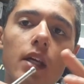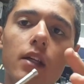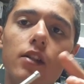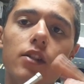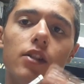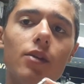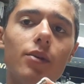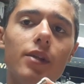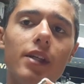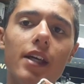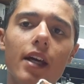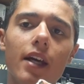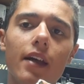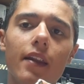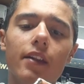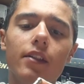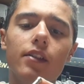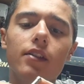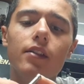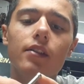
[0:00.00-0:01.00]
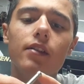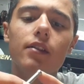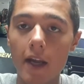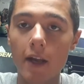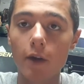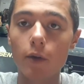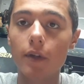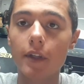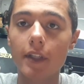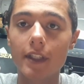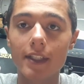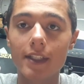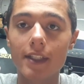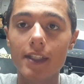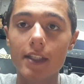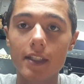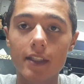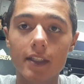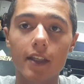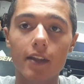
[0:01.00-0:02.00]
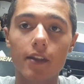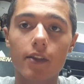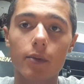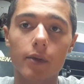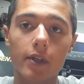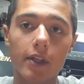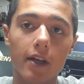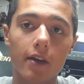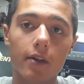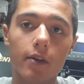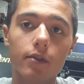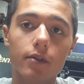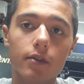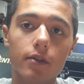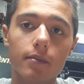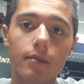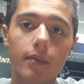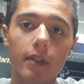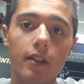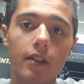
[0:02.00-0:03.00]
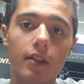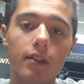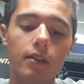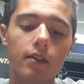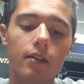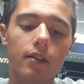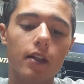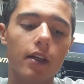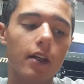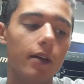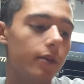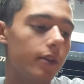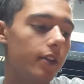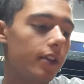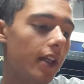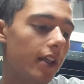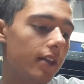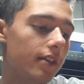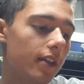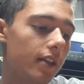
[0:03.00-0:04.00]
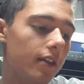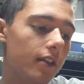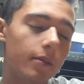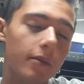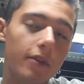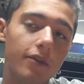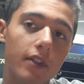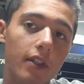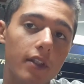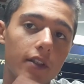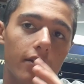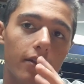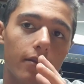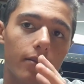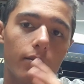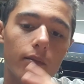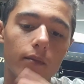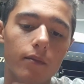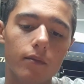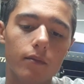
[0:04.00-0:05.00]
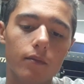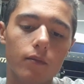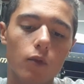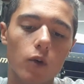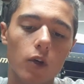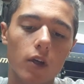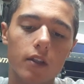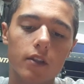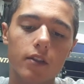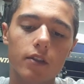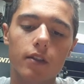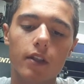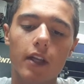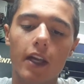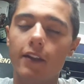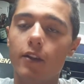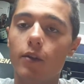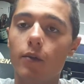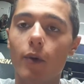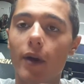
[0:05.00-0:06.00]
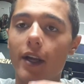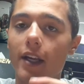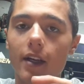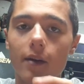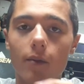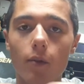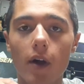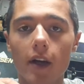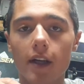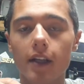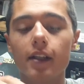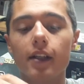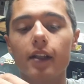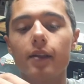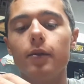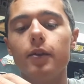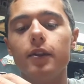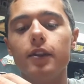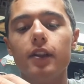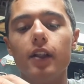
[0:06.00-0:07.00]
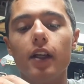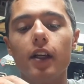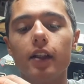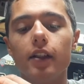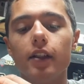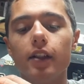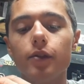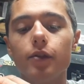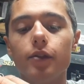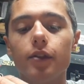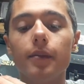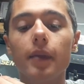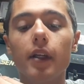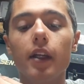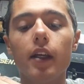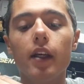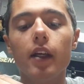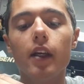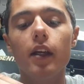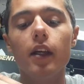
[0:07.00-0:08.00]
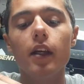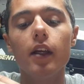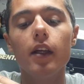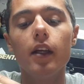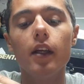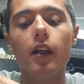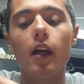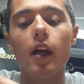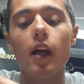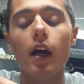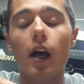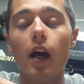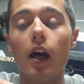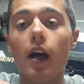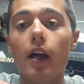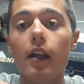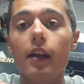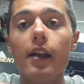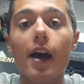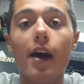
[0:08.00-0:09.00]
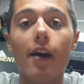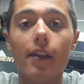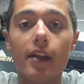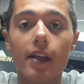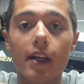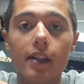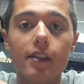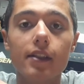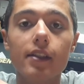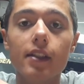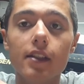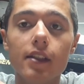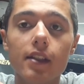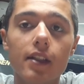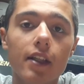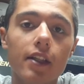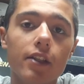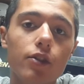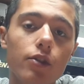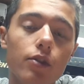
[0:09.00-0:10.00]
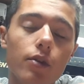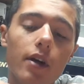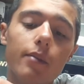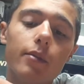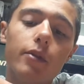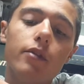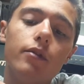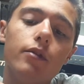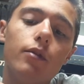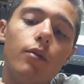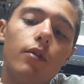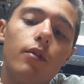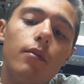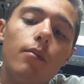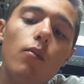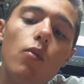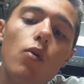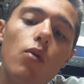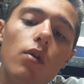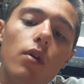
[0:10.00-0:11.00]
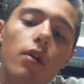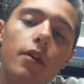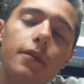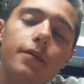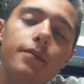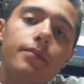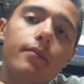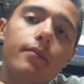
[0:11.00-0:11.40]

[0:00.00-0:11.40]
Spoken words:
So yeah, I only did get 3 arrows because I was testing them. If none of them worked at the weight I wanted, I was not going to use them. Now that I see that they do, I'm going to order more.